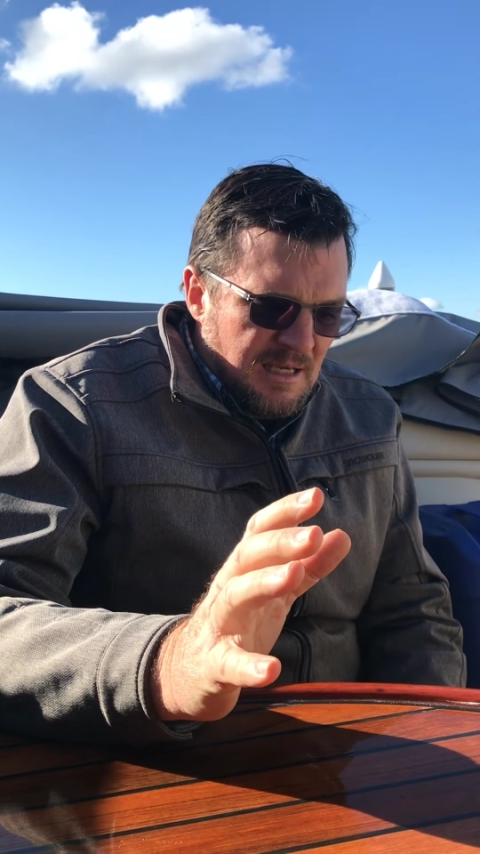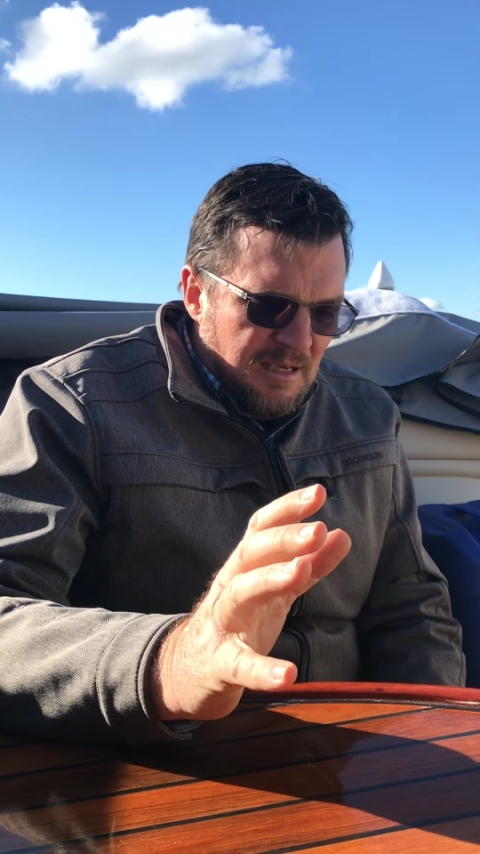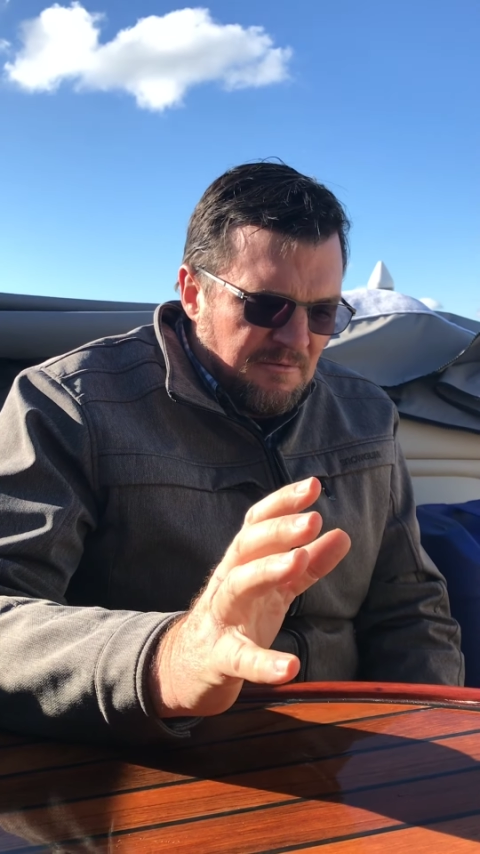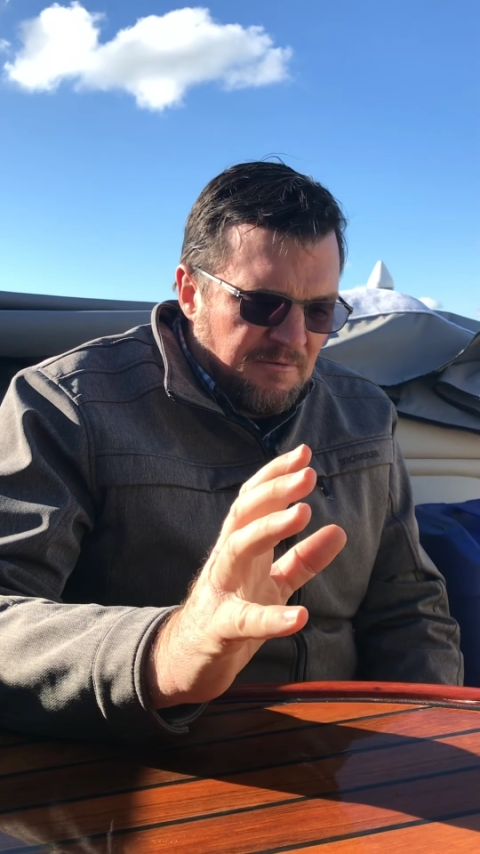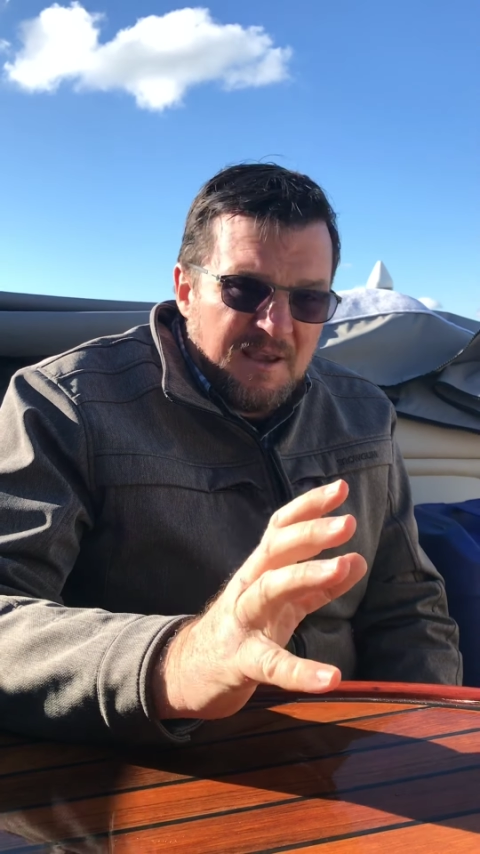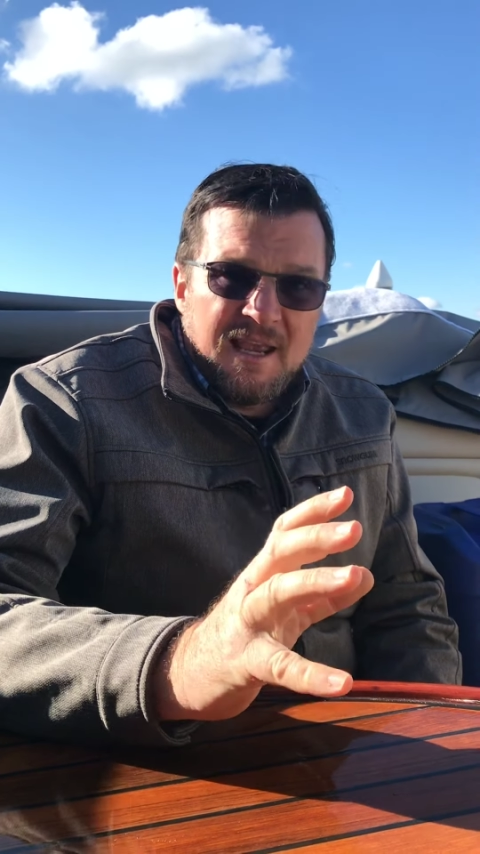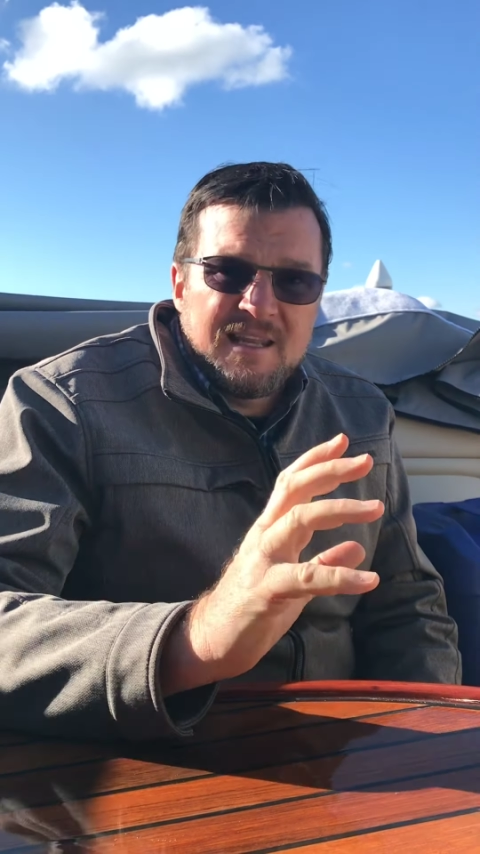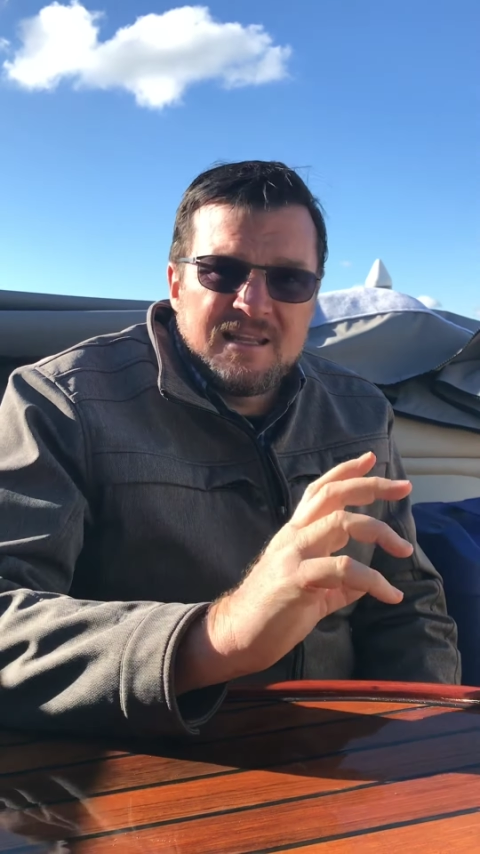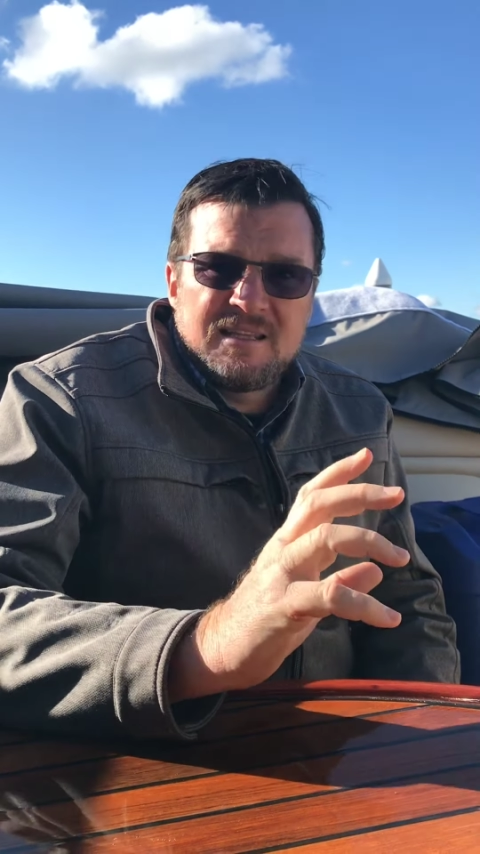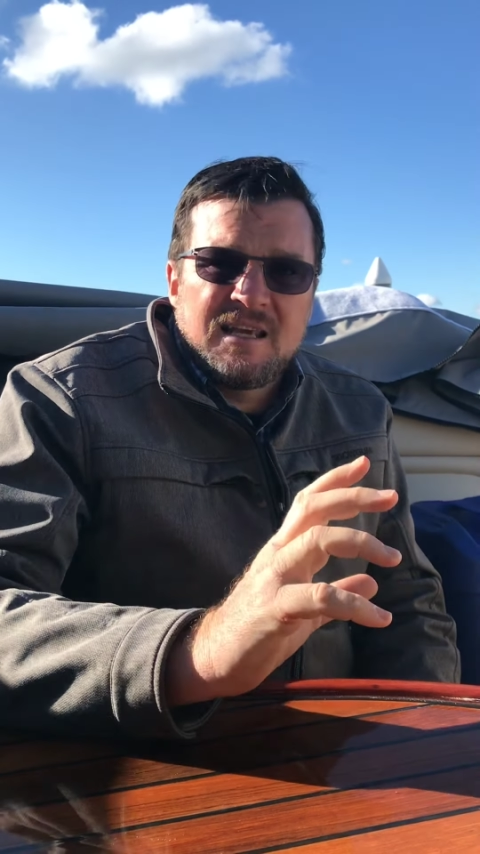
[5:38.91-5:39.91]
a fan
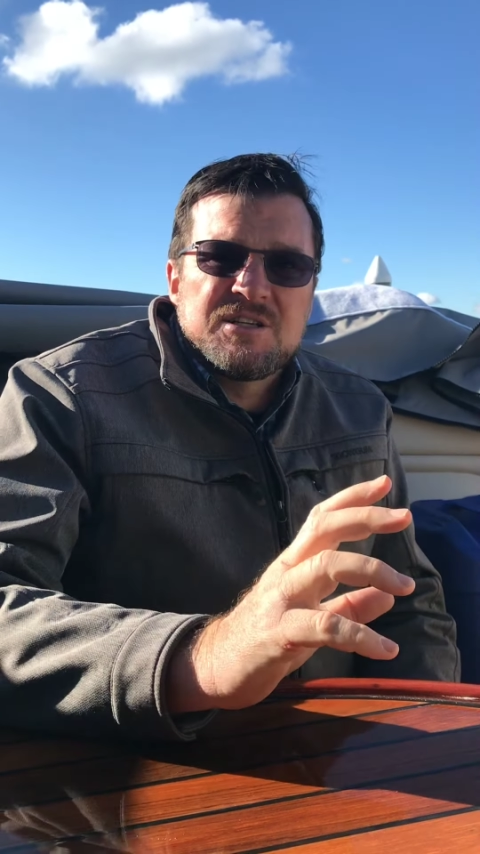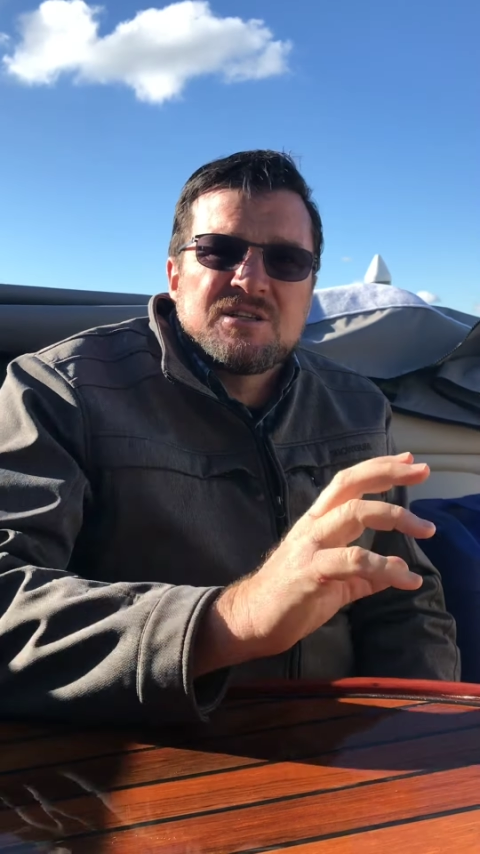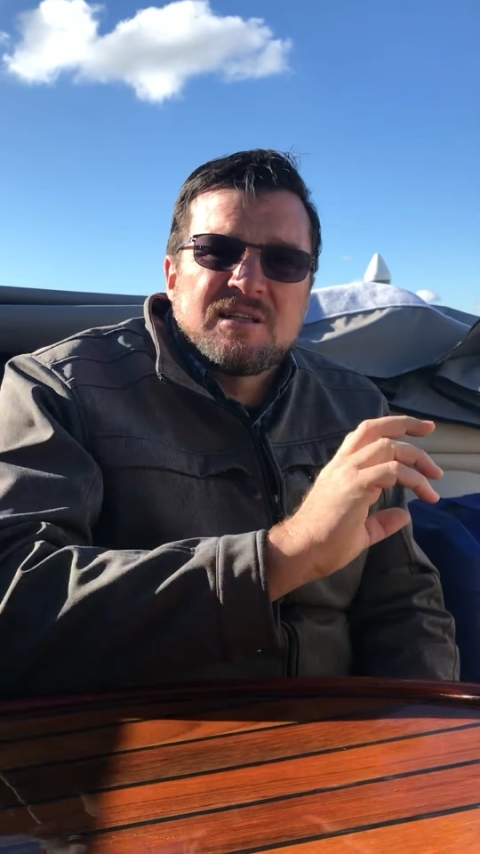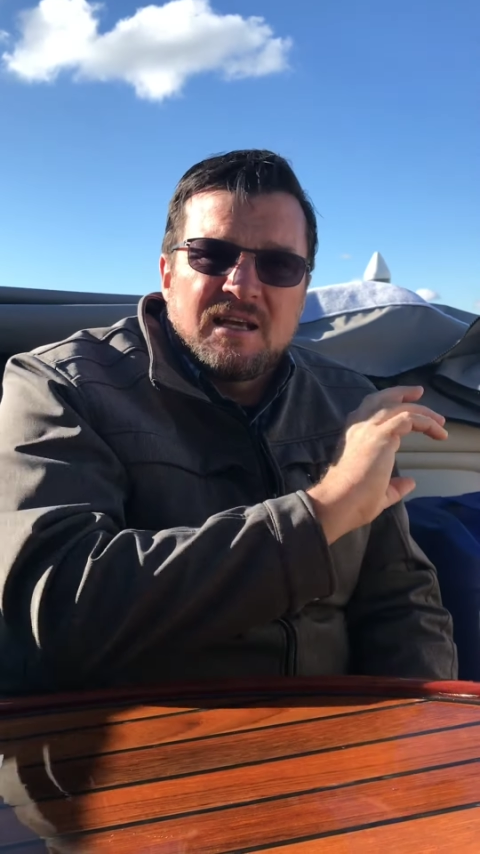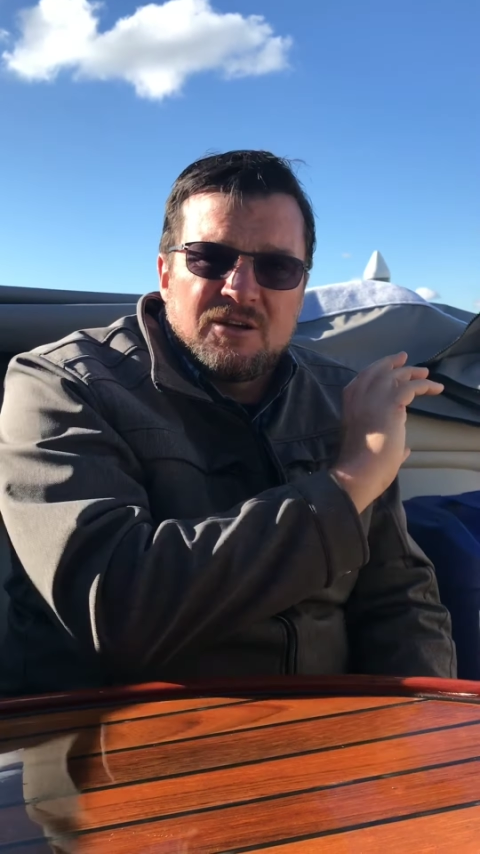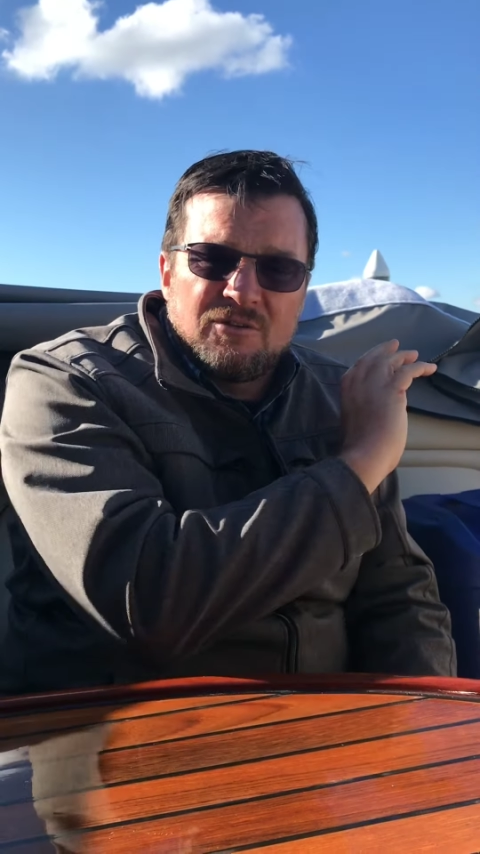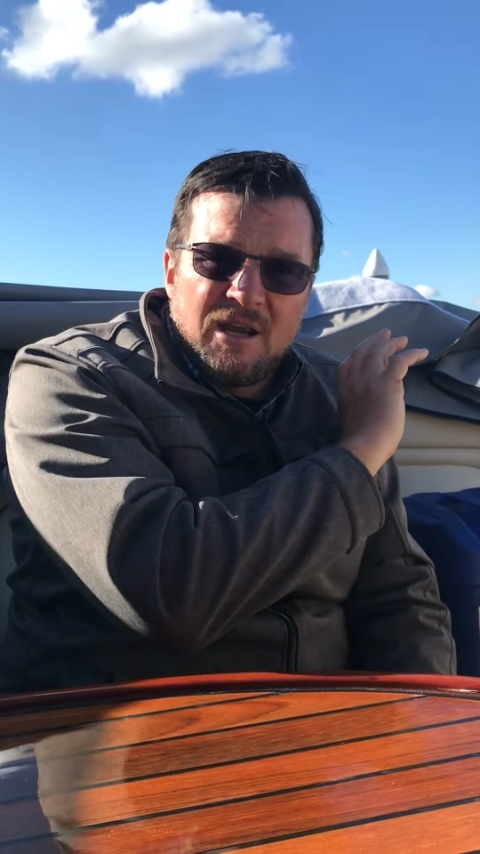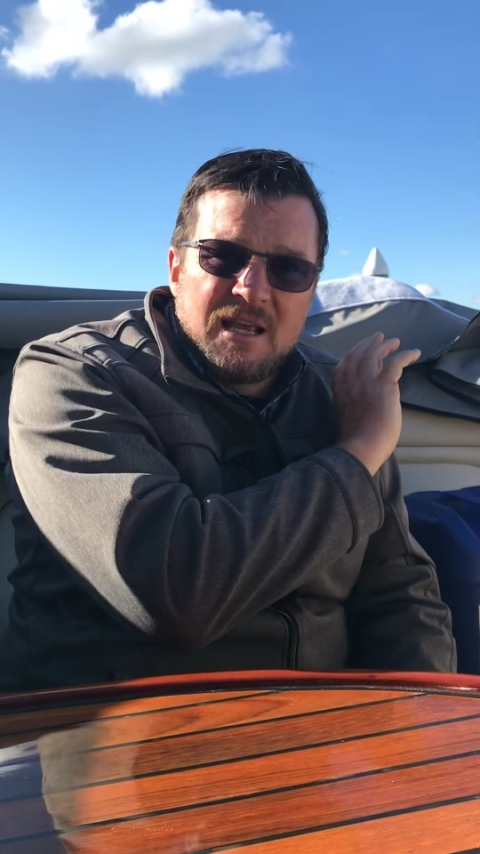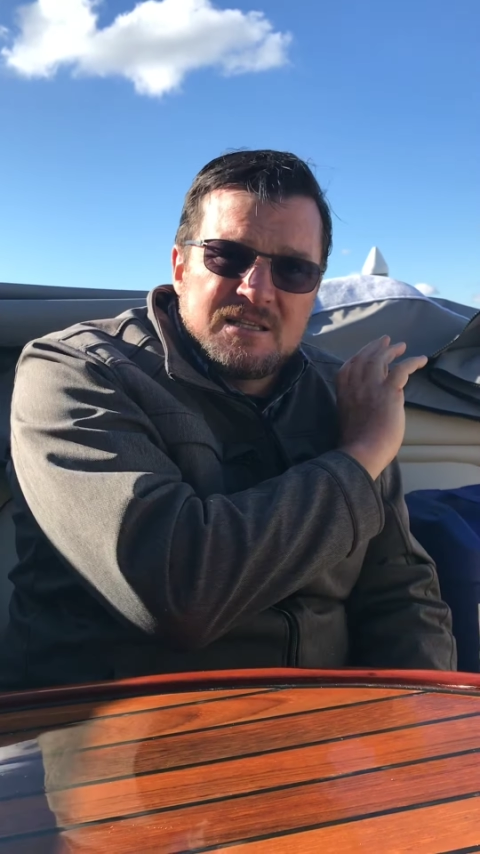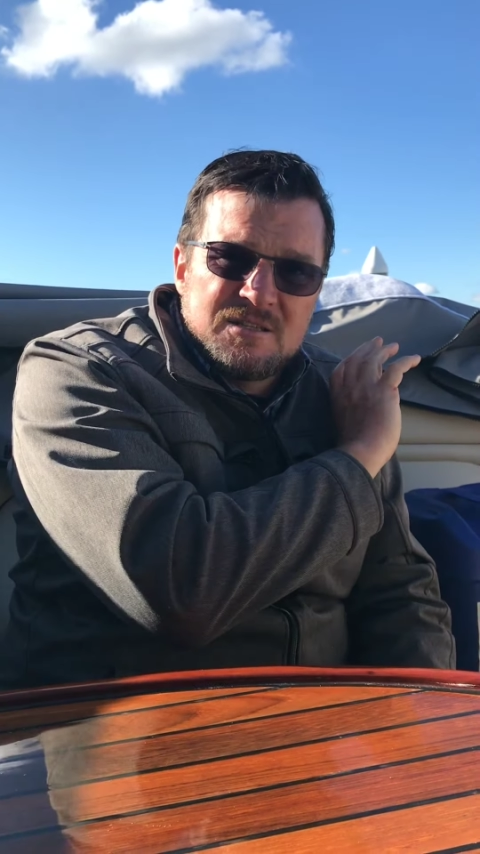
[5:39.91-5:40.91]
in the engine that
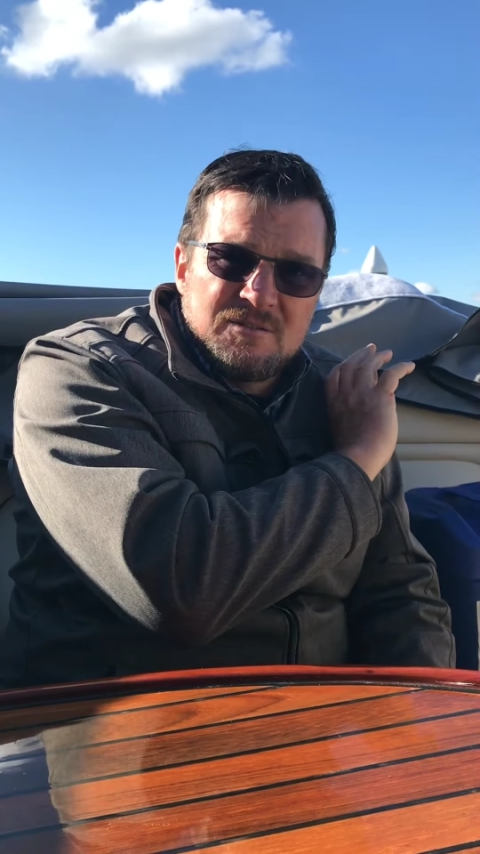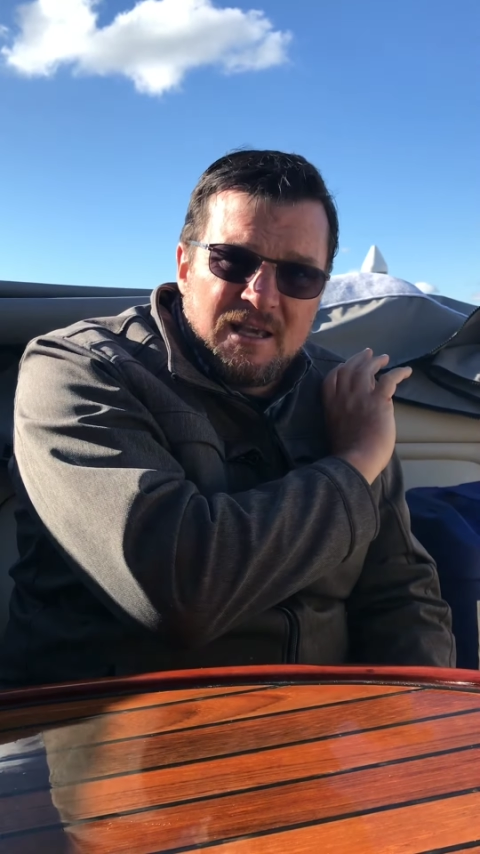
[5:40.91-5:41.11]
creates